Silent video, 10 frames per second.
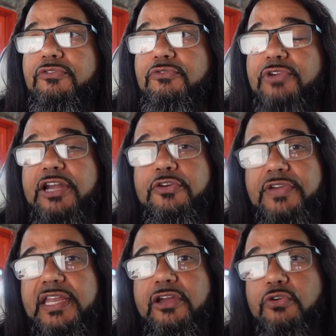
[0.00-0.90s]

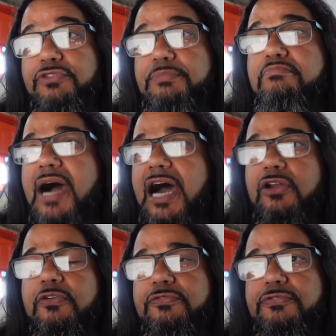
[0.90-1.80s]
renovated or
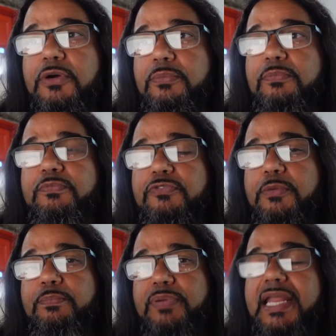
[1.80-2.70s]
remodeled
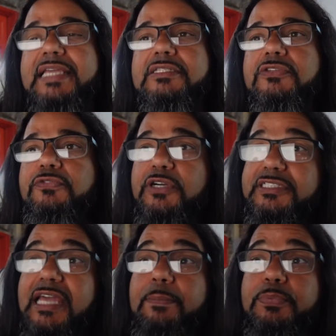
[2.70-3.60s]
from place. For
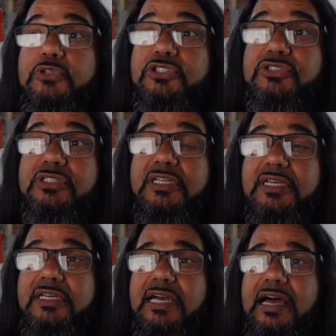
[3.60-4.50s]
example,
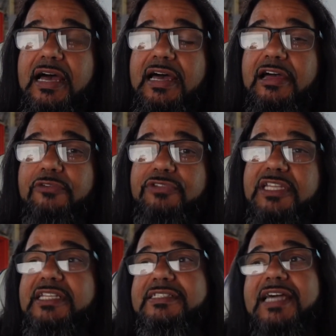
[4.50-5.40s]
I
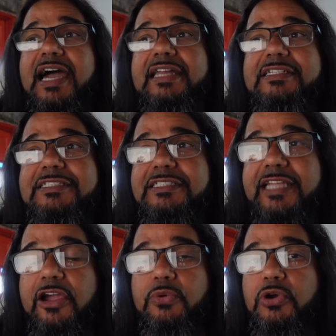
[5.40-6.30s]
redesigned the
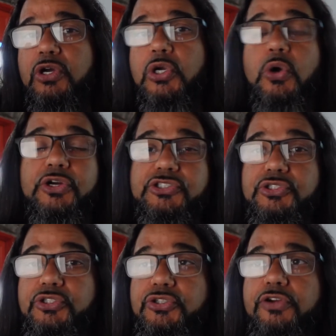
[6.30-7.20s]
stairwell going to
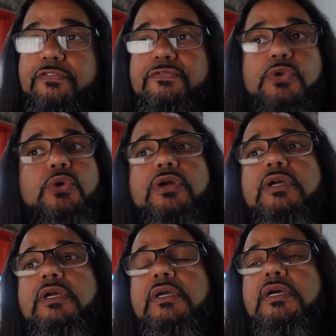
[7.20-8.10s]
the 3rd floor.
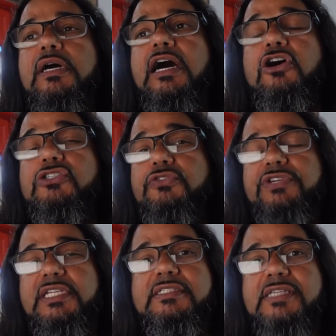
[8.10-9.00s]
I also
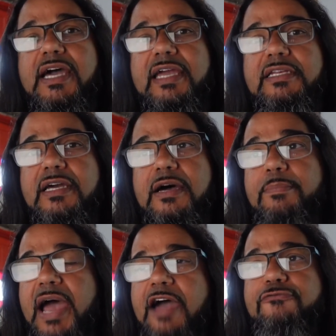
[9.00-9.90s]
redesigned a
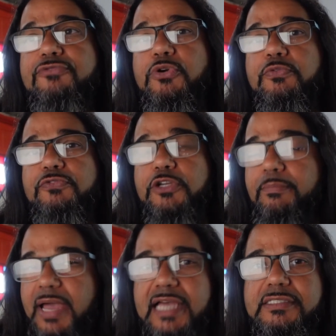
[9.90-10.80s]
bathroom for the
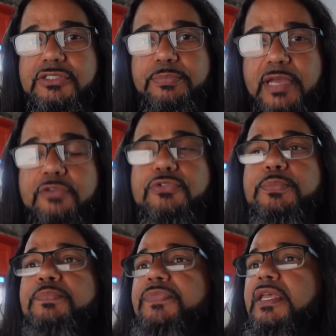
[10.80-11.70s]
master
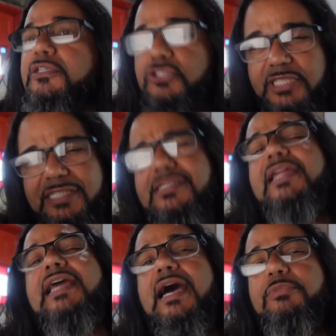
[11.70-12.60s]
bedroom. So things
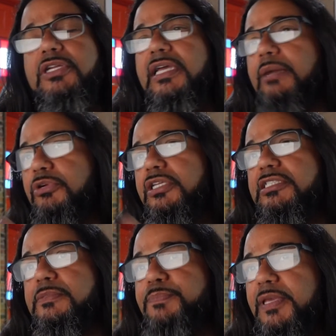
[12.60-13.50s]
like that. I'm gonna
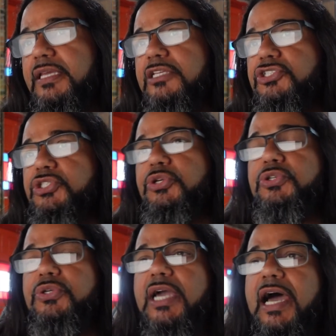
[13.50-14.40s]
speak and show
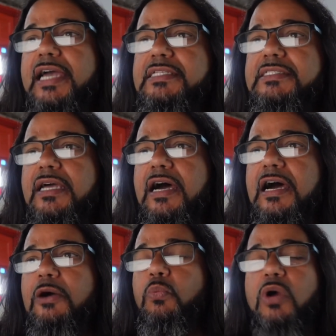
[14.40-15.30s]
you guys
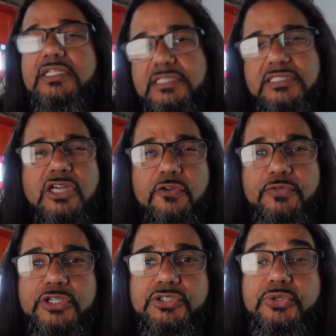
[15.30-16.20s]
what the
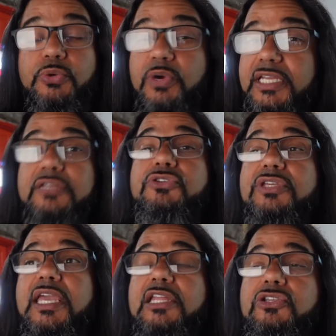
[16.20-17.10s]
software do and what you
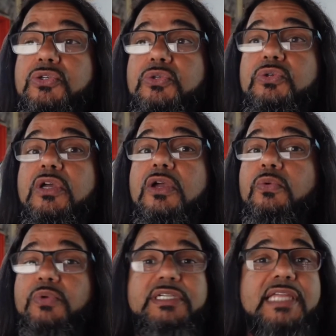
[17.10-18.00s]
can do
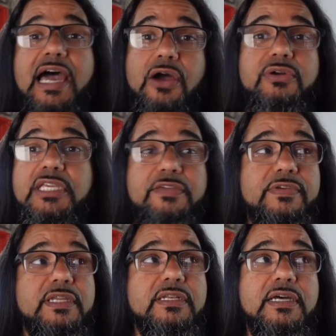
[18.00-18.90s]
without
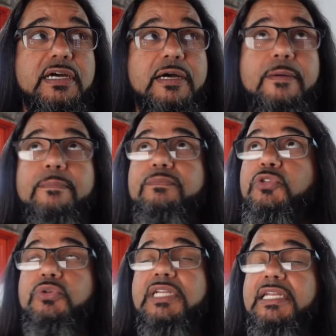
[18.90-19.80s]
even
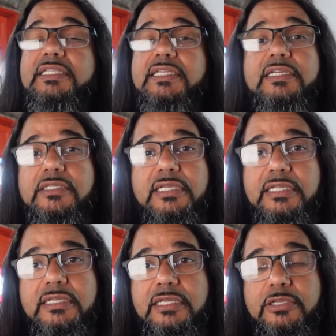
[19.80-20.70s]
doing anything
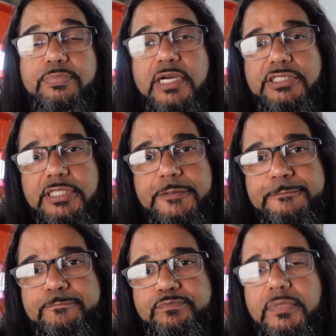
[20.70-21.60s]
in the project.
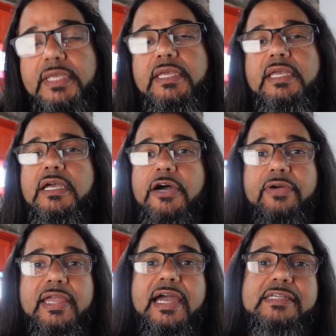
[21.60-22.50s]
All
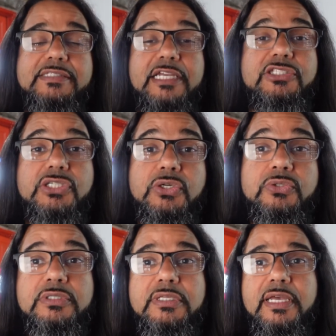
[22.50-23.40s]
right, guys, stay
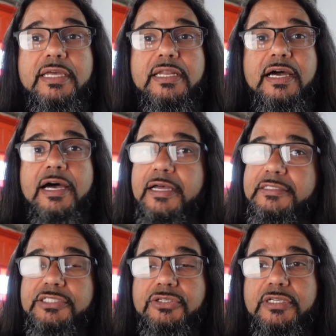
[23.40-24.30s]
tuned and
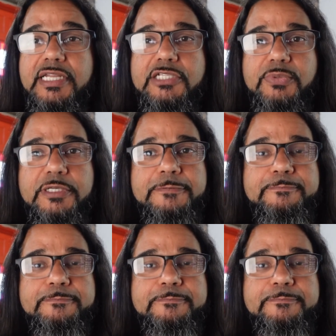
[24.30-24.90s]
see you in the next one.